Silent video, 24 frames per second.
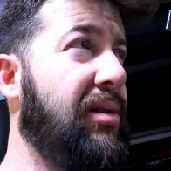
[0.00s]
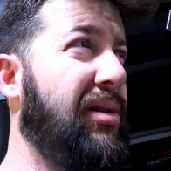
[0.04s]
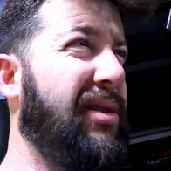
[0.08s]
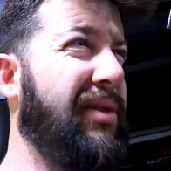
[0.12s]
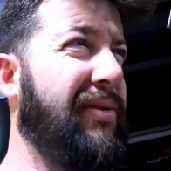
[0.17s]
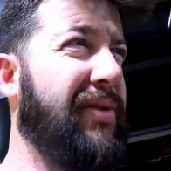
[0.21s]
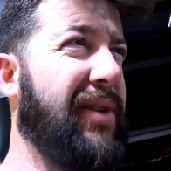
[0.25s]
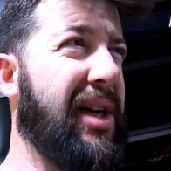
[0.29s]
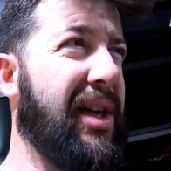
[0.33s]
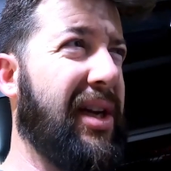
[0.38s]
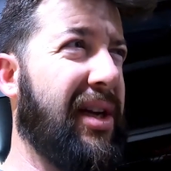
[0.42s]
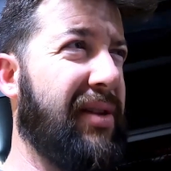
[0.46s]
or
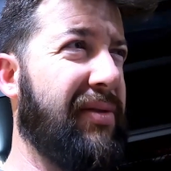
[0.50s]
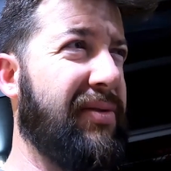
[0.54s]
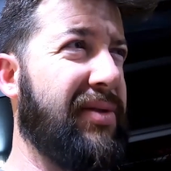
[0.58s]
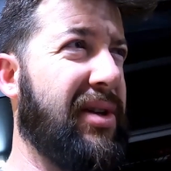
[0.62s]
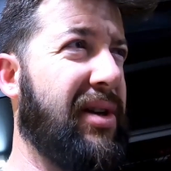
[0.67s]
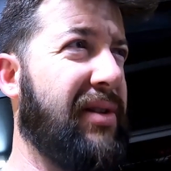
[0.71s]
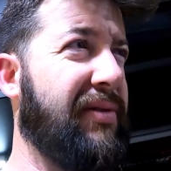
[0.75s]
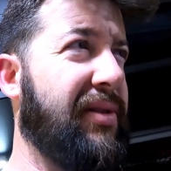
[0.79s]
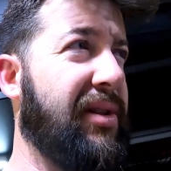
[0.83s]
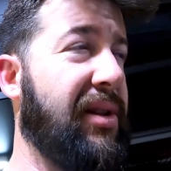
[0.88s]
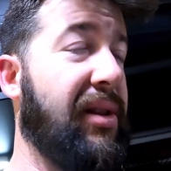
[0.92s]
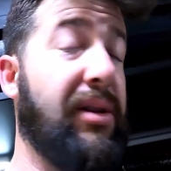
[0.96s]
if that gives
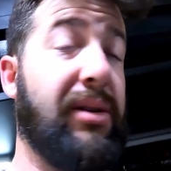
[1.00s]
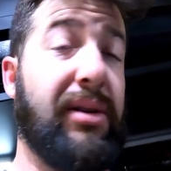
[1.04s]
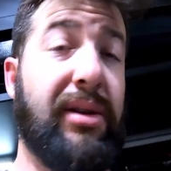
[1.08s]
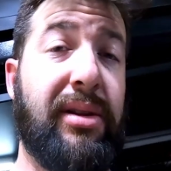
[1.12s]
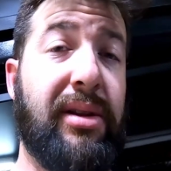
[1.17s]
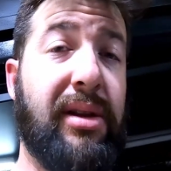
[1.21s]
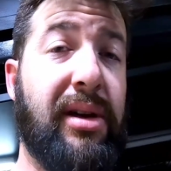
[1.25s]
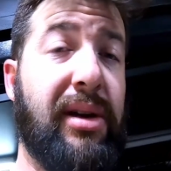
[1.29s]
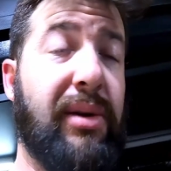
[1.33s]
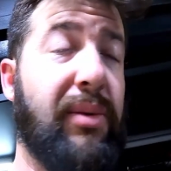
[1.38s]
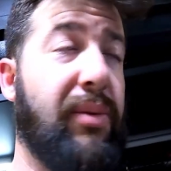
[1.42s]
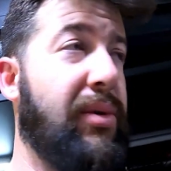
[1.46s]
off the look
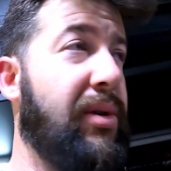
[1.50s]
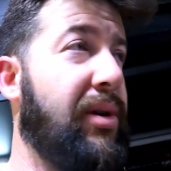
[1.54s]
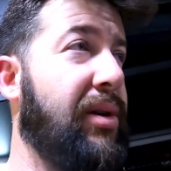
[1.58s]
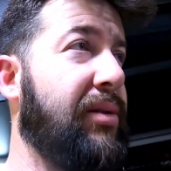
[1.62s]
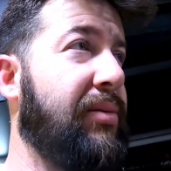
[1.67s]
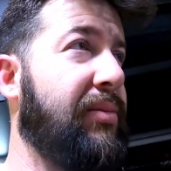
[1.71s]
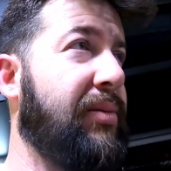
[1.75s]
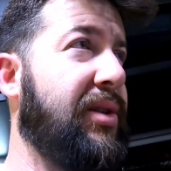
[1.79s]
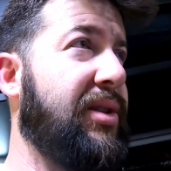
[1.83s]
that I want.